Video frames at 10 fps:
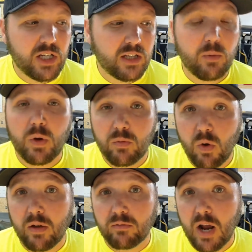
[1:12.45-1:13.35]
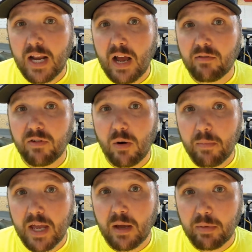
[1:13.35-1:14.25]
and then we went right out for our
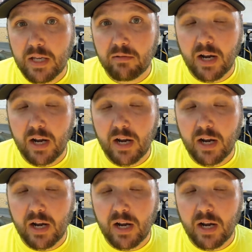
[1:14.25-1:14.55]
makeup heat